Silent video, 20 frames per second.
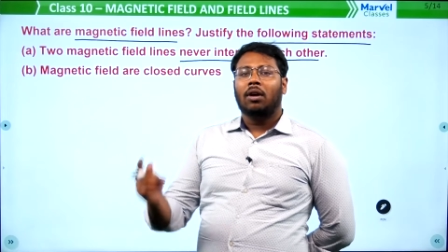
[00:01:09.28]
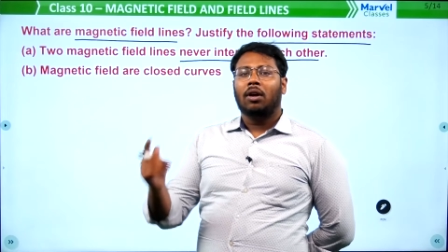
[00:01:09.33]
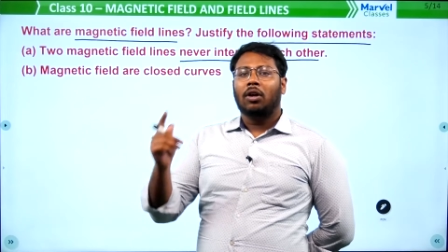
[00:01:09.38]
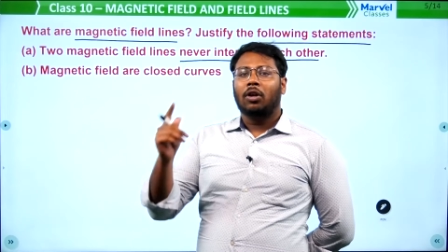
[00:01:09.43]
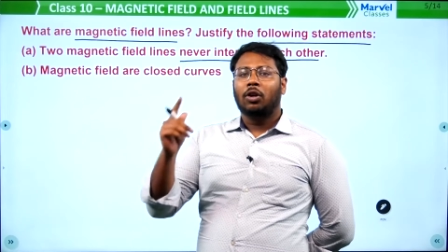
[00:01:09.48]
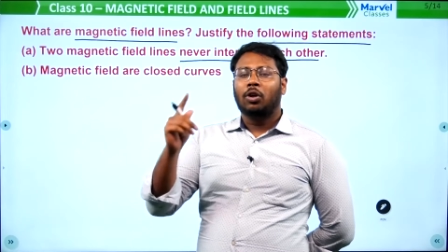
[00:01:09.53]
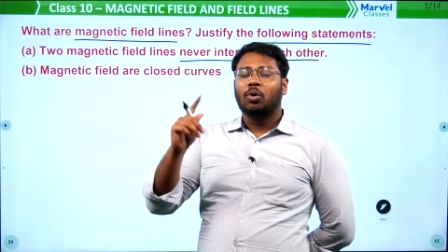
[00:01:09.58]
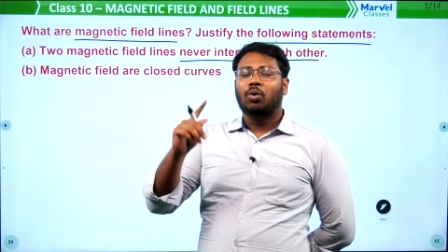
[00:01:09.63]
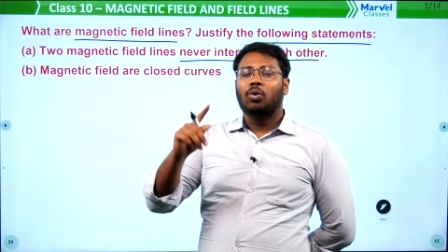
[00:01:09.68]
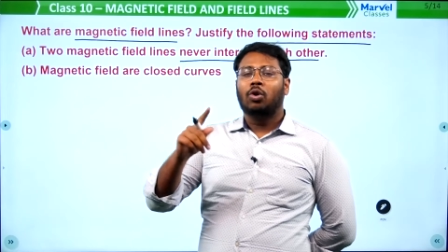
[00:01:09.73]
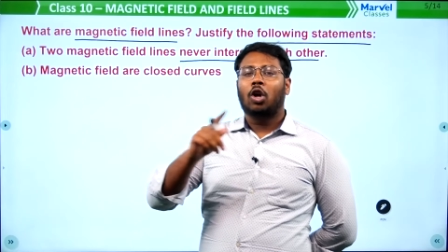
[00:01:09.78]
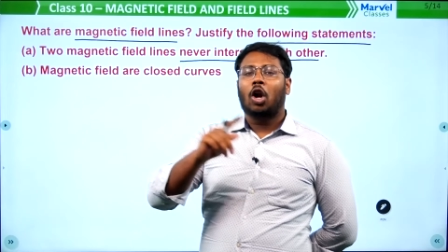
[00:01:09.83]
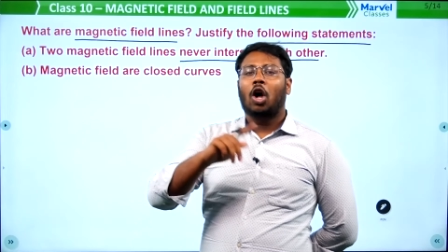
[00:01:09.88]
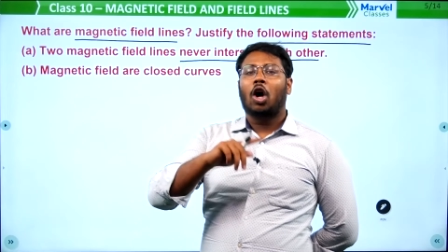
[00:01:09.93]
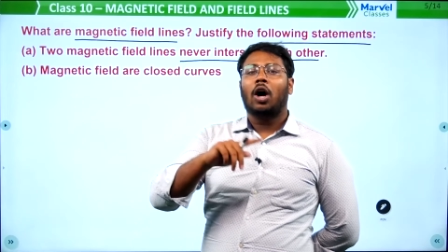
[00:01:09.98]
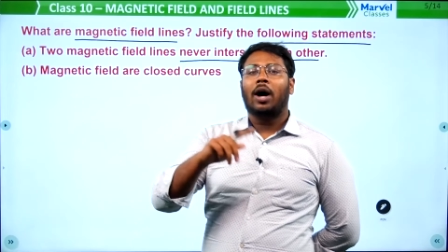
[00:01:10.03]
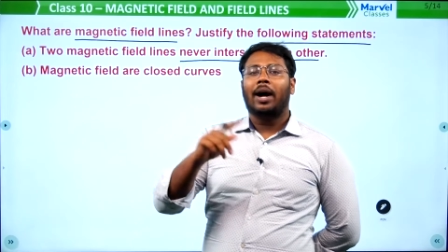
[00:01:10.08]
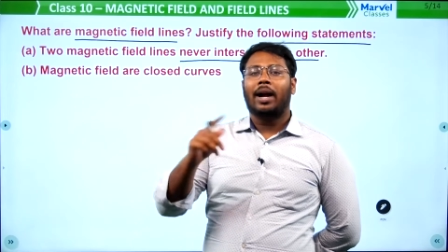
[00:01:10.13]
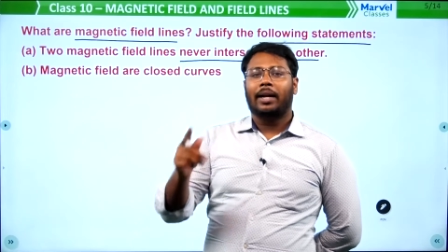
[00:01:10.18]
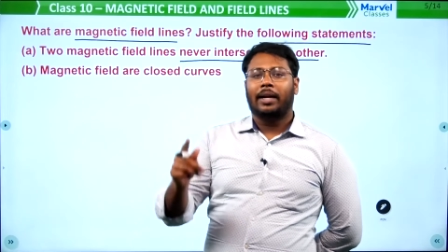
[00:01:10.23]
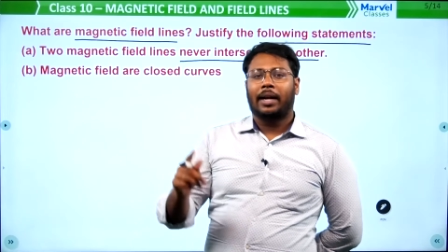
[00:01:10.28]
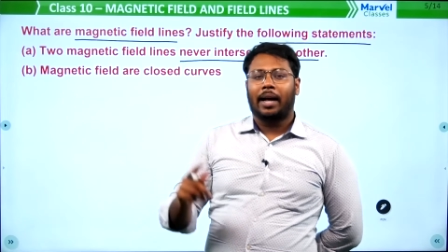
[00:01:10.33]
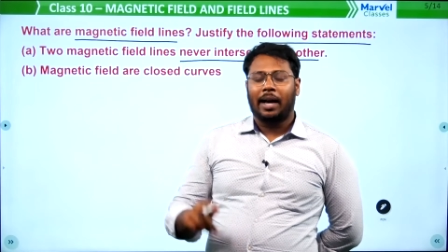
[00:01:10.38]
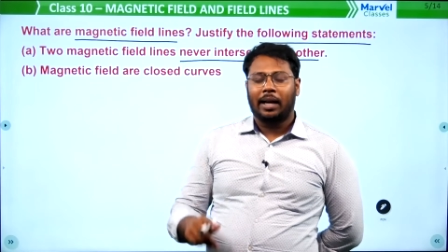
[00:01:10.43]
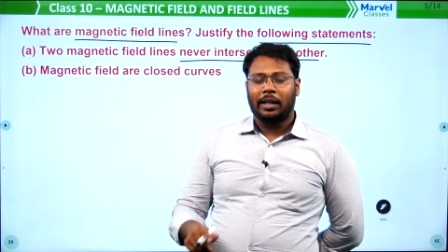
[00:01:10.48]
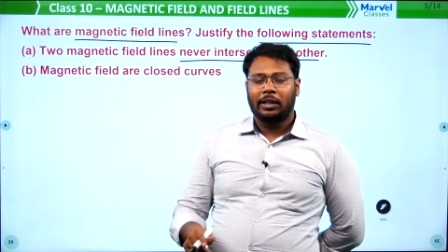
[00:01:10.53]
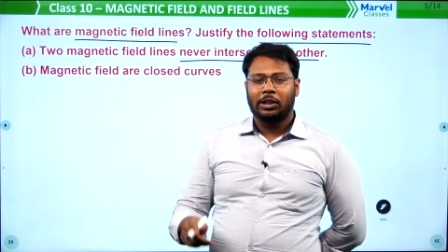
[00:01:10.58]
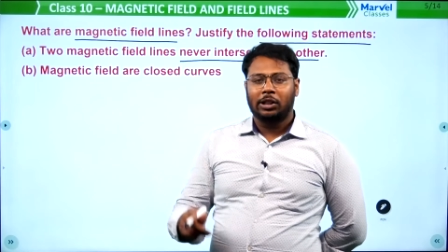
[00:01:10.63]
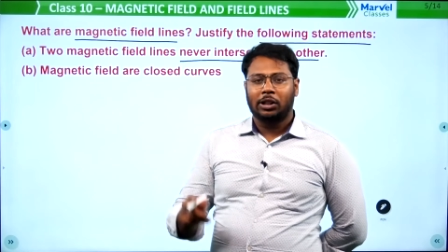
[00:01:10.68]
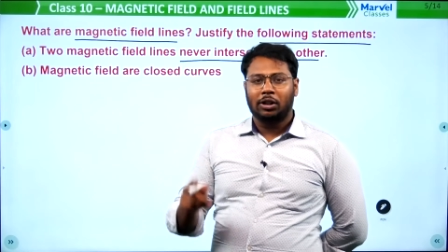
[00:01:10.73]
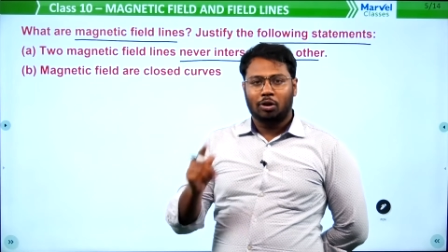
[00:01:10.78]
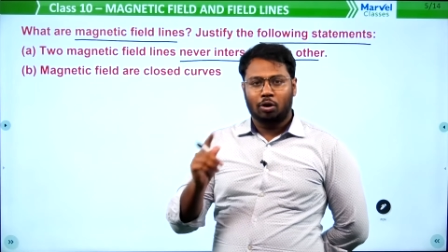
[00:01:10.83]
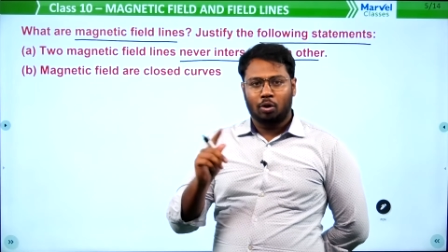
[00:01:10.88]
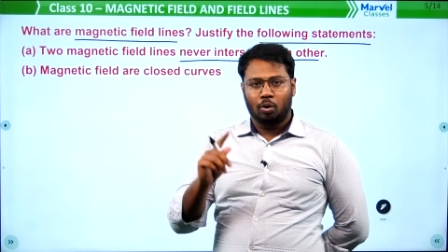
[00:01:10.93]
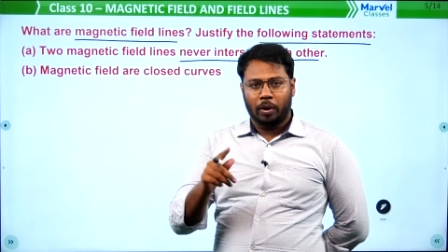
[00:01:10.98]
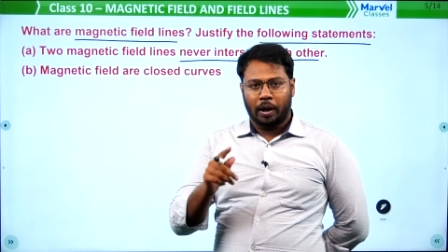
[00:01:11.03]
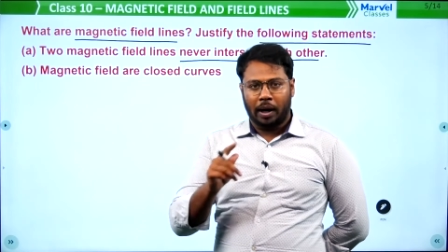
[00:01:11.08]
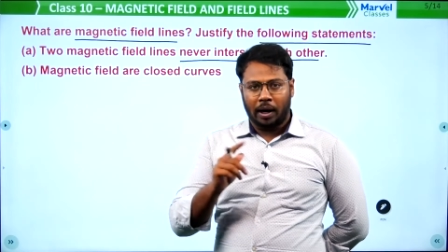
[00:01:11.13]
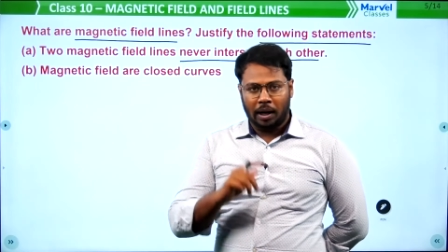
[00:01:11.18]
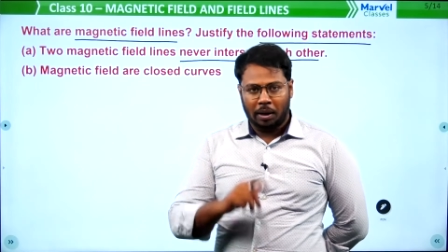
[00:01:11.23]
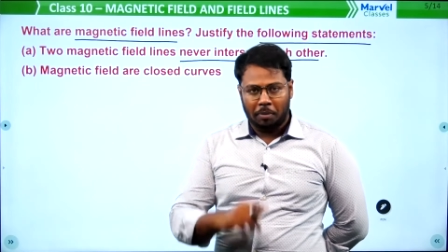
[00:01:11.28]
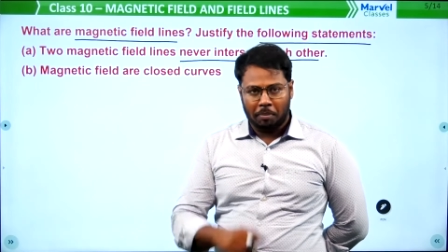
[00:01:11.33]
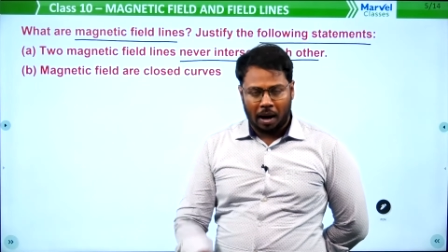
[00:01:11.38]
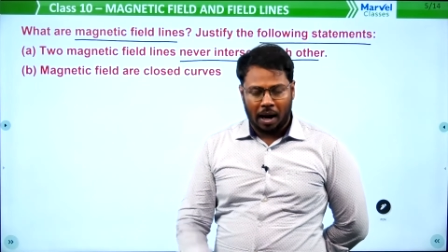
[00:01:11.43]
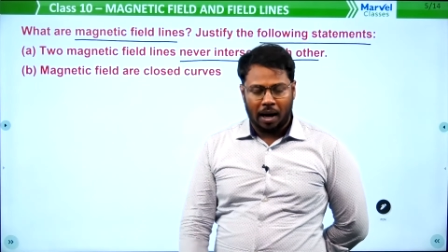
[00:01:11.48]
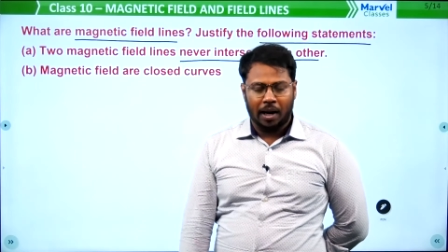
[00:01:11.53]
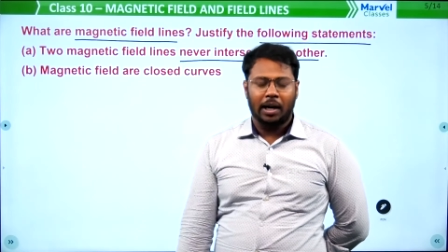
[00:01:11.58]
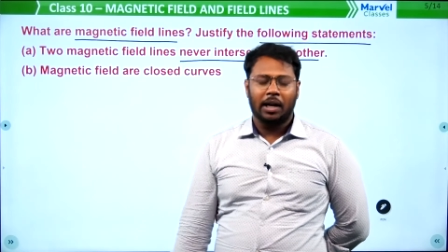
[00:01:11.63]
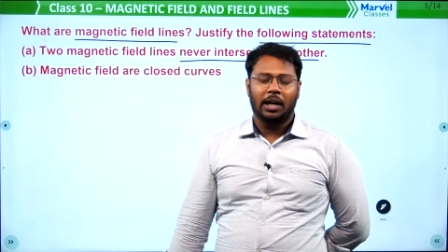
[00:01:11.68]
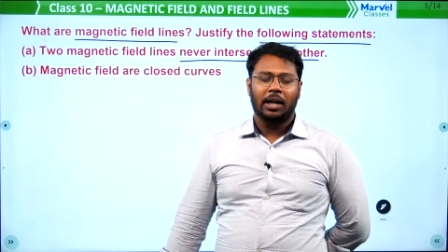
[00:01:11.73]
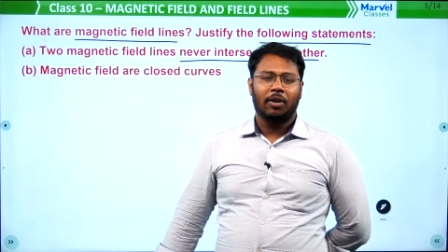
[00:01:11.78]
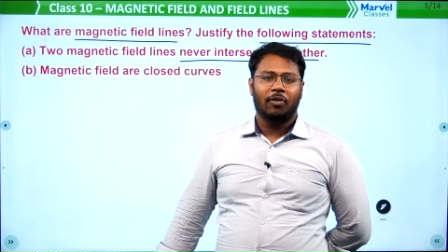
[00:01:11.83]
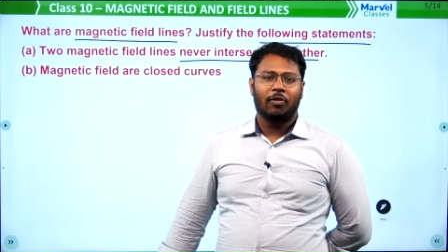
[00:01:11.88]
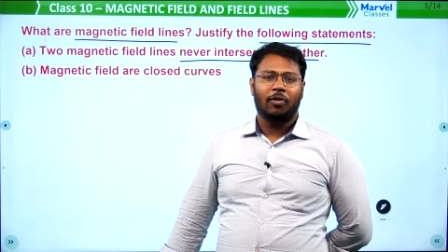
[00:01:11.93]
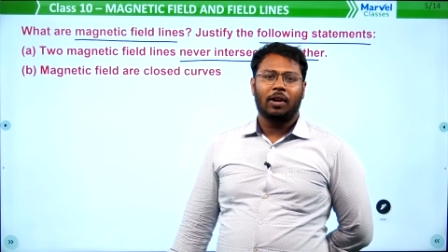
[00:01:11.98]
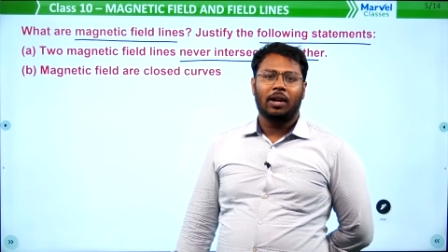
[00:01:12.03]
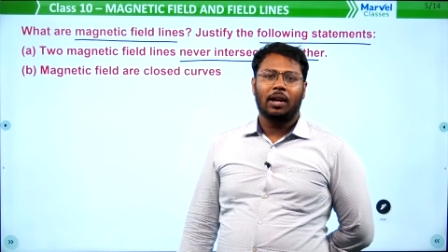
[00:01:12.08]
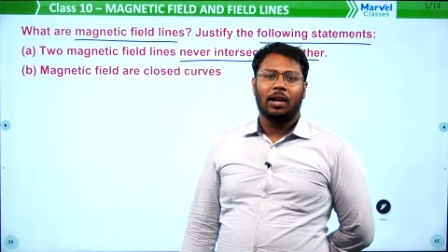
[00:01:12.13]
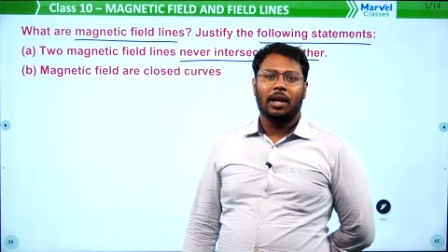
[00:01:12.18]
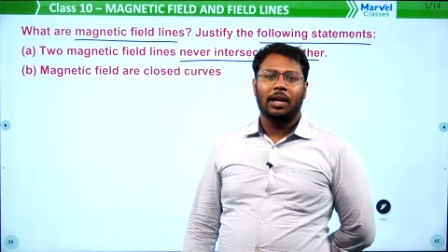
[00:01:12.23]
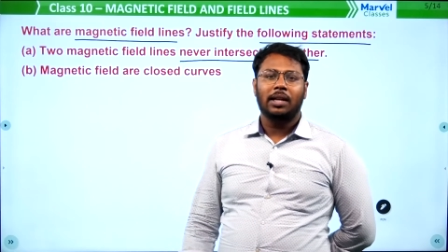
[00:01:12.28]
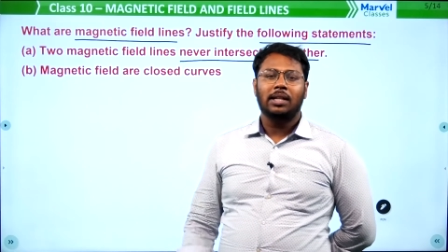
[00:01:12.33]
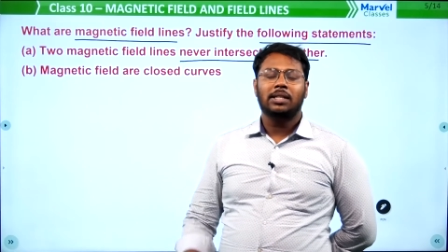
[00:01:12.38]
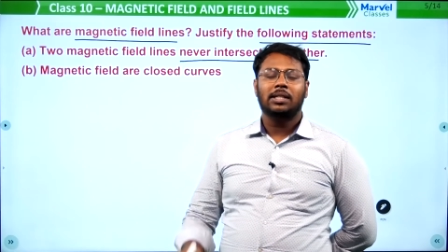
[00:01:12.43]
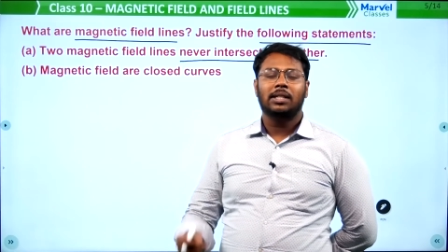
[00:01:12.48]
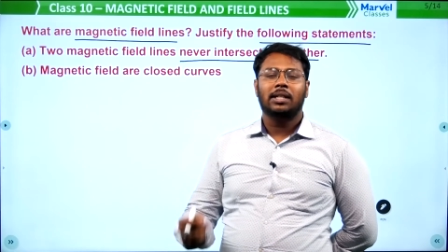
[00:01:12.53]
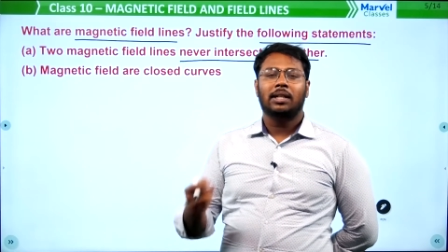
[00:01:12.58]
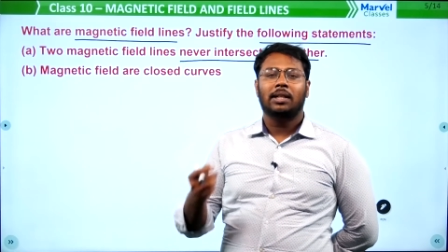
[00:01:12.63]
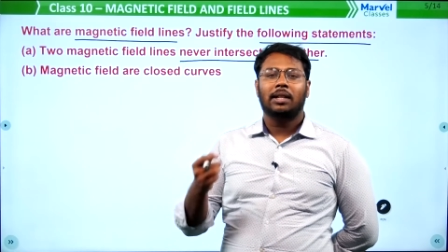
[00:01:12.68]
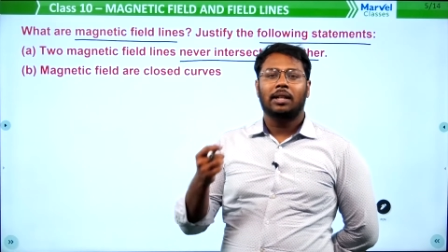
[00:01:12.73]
you draw a tangent to any magnetic field lines,